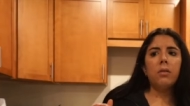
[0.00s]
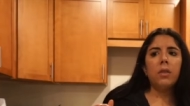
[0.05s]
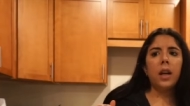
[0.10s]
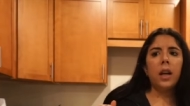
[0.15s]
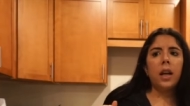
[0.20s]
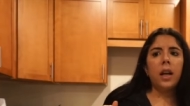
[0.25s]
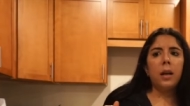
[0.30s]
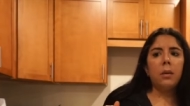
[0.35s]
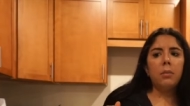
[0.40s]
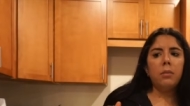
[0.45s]

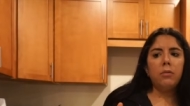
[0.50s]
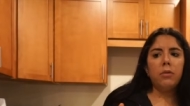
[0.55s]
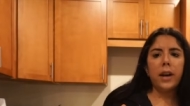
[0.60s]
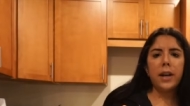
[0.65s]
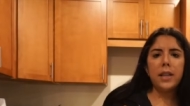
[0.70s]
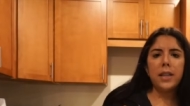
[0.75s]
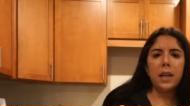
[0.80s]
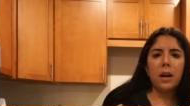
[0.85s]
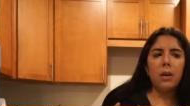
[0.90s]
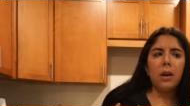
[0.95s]
um,
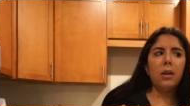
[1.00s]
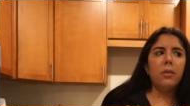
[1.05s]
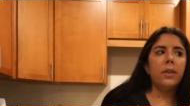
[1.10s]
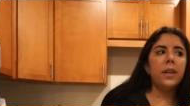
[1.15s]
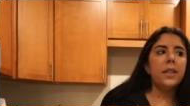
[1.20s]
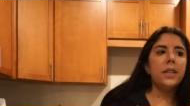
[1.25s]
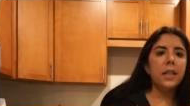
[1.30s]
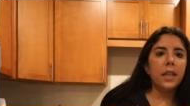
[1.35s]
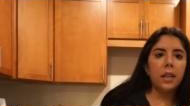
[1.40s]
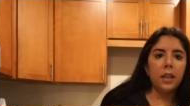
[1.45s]
rent out a
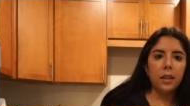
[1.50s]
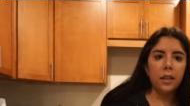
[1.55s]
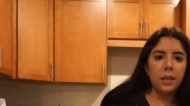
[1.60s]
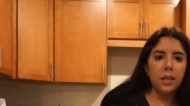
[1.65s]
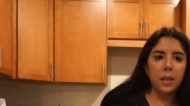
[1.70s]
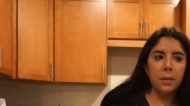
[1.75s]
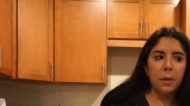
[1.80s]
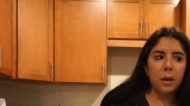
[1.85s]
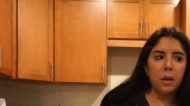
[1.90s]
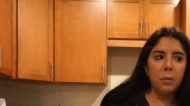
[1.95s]

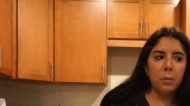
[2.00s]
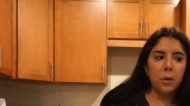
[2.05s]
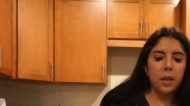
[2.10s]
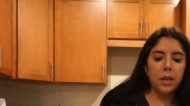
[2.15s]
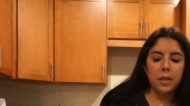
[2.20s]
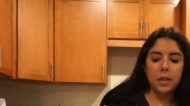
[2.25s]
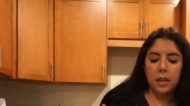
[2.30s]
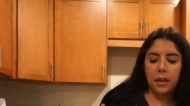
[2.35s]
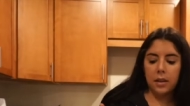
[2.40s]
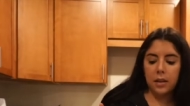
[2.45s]
ridiculous amount of
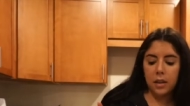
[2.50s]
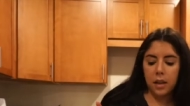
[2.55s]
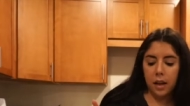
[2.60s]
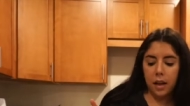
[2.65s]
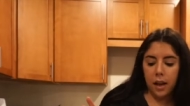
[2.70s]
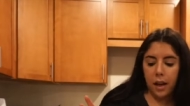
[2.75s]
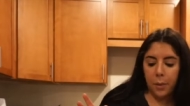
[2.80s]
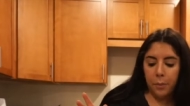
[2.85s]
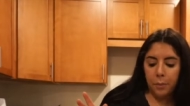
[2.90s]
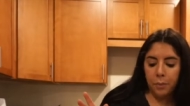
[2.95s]
books at a
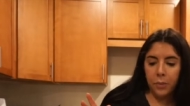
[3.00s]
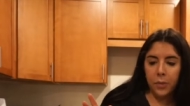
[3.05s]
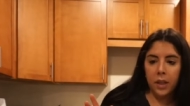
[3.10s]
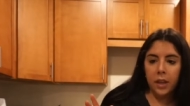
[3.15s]
time.